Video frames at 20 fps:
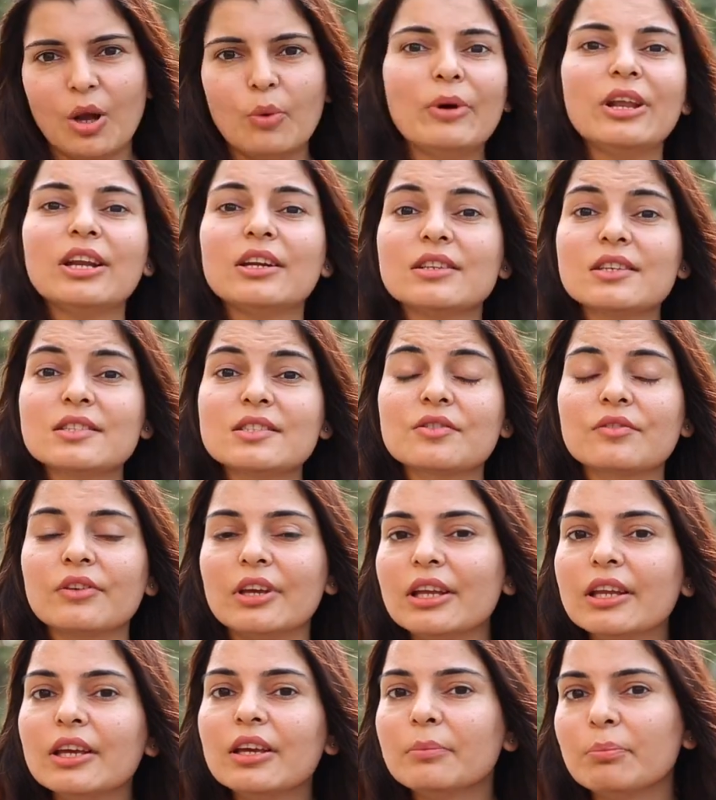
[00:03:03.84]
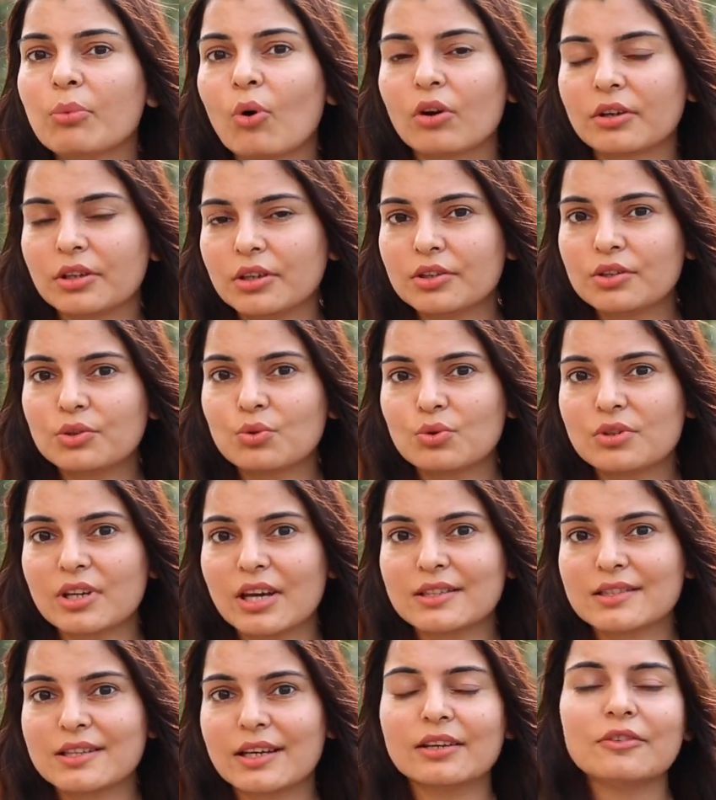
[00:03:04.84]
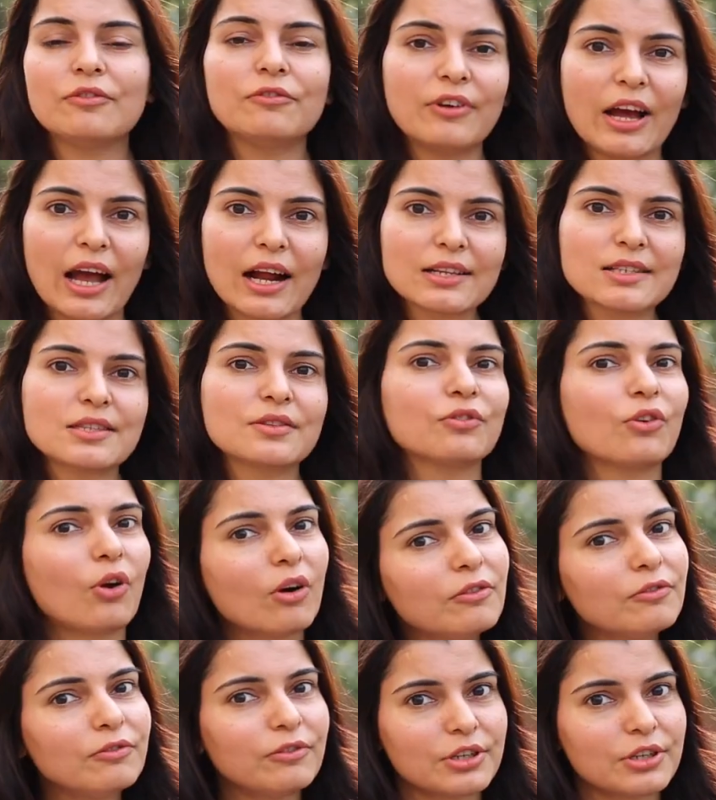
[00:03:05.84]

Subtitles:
Well, it is really important to dissect facts from